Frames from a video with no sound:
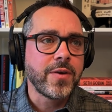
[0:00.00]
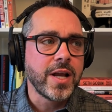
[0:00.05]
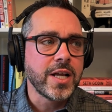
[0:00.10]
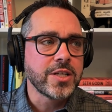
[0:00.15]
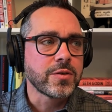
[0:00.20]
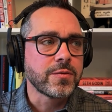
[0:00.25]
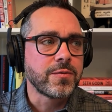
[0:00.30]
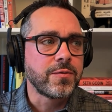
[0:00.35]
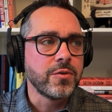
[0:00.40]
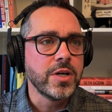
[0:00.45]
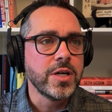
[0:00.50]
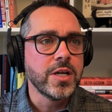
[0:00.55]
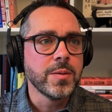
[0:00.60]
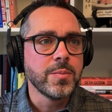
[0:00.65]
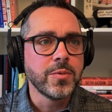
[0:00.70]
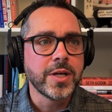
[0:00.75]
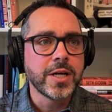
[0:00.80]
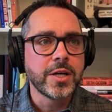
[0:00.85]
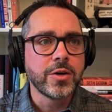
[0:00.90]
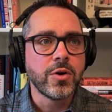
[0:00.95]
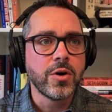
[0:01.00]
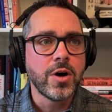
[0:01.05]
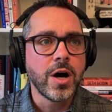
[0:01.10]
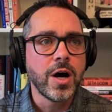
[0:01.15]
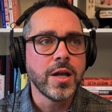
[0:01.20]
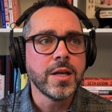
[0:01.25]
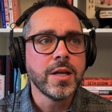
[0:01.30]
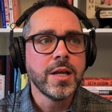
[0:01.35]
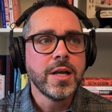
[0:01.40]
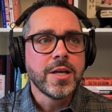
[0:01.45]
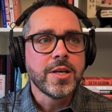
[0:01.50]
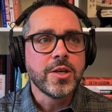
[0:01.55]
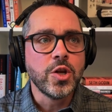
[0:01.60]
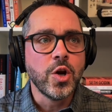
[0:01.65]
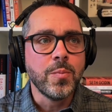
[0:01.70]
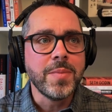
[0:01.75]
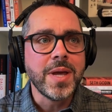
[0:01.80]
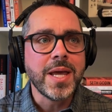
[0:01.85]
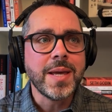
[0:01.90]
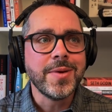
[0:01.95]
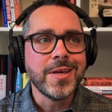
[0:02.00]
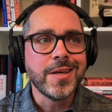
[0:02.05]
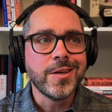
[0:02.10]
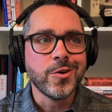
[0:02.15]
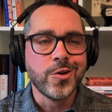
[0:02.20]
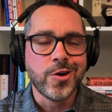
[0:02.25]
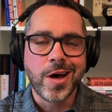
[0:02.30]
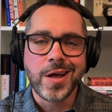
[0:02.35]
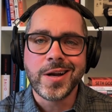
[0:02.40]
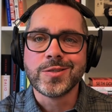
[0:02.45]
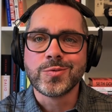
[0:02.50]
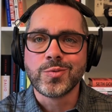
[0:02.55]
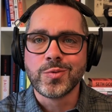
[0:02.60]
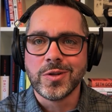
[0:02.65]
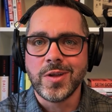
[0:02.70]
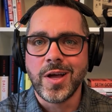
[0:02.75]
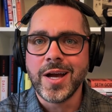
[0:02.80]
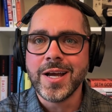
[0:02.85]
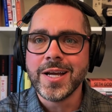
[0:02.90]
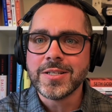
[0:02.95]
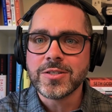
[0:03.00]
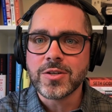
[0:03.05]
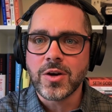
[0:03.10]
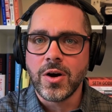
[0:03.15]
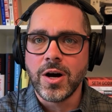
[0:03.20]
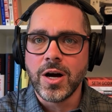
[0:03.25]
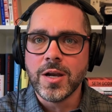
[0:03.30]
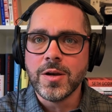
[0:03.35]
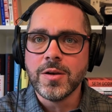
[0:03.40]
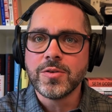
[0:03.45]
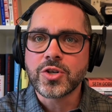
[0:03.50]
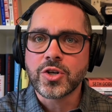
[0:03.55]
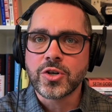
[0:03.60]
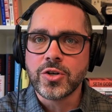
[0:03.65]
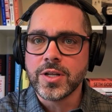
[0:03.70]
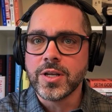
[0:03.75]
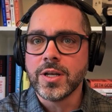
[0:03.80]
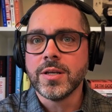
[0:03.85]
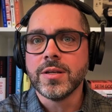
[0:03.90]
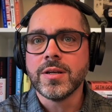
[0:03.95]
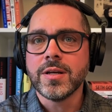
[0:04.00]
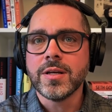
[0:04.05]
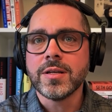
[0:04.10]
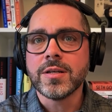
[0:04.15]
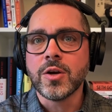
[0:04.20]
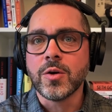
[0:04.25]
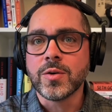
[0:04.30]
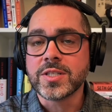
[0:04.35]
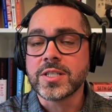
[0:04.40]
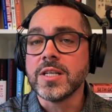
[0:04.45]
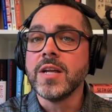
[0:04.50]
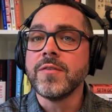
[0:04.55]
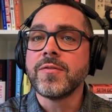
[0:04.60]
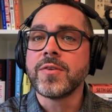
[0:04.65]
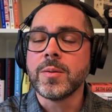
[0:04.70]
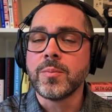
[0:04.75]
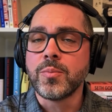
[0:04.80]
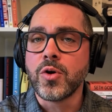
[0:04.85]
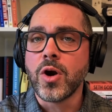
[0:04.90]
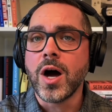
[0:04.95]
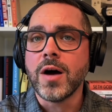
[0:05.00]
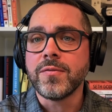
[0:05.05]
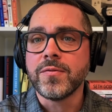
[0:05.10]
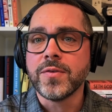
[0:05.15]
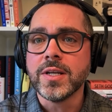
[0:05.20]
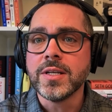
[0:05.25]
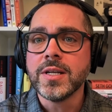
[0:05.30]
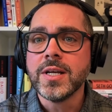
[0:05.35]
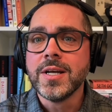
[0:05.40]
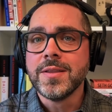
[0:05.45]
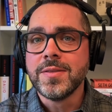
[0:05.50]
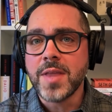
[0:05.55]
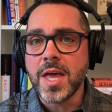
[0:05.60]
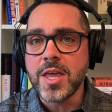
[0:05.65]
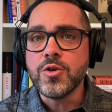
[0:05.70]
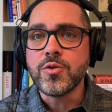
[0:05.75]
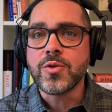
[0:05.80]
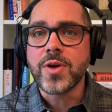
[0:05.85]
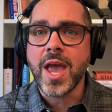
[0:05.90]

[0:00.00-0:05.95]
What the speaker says: financial freedom later on, maybe you're not as reliant on turning a significant profit, that you